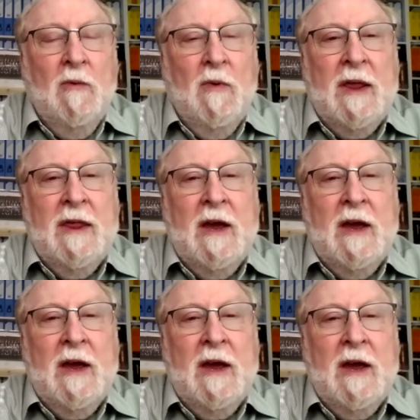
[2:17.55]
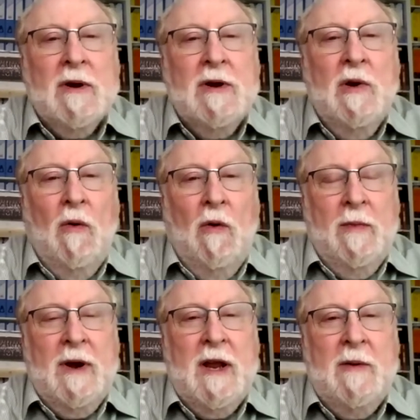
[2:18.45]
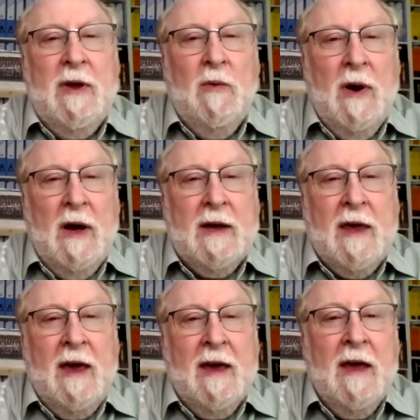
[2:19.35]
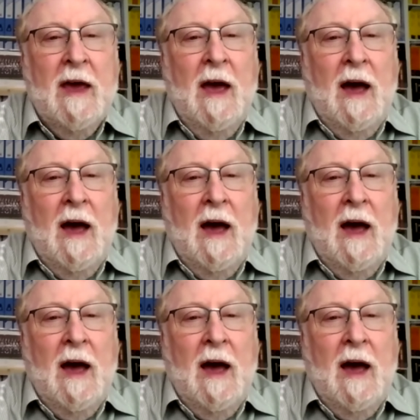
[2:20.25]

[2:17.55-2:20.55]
where they would not normally be working.